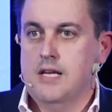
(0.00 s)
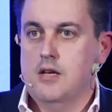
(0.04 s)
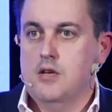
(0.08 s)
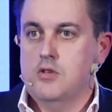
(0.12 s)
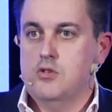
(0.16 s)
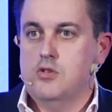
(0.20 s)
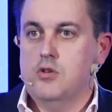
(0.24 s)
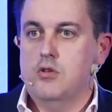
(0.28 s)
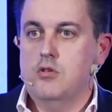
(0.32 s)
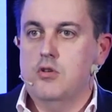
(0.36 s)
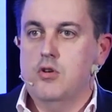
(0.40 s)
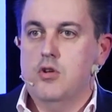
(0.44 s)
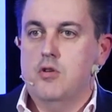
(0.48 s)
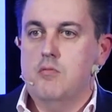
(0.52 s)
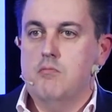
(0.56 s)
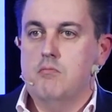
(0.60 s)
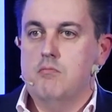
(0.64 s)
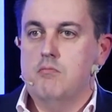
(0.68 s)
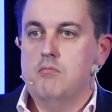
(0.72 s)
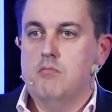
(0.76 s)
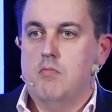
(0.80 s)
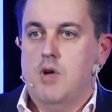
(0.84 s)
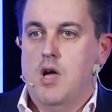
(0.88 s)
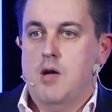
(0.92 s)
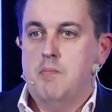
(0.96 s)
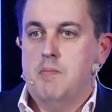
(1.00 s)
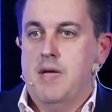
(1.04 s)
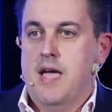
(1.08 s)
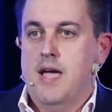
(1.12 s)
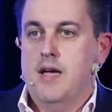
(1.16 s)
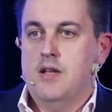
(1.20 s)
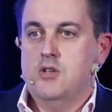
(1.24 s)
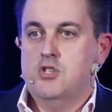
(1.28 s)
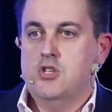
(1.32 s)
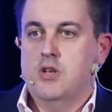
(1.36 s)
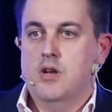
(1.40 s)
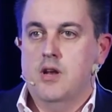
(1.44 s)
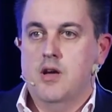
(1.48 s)
So you could
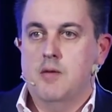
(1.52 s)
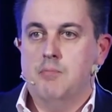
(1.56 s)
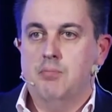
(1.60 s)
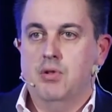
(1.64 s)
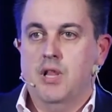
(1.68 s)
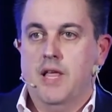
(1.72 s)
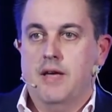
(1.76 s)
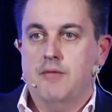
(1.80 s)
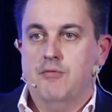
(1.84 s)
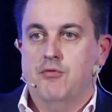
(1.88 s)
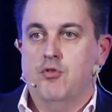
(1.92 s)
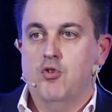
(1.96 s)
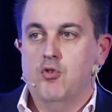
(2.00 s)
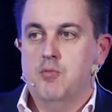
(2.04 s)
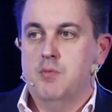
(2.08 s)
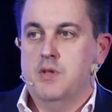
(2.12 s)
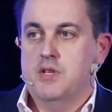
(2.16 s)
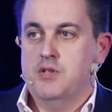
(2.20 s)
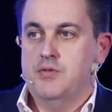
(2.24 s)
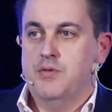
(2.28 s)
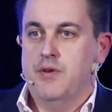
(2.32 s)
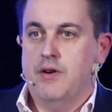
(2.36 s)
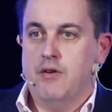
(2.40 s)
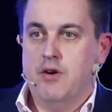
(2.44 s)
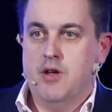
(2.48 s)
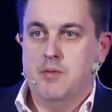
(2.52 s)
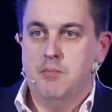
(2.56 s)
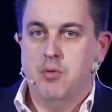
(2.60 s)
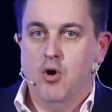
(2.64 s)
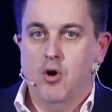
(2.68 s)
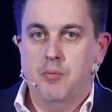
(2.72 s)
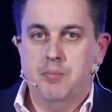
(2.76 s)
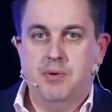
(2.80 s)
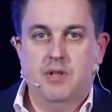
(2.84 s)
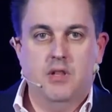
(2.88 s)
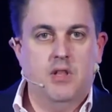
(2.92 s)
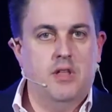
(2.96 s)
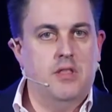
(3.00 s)
imagine a platform that's very
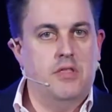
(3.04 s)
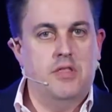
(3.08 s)
popular.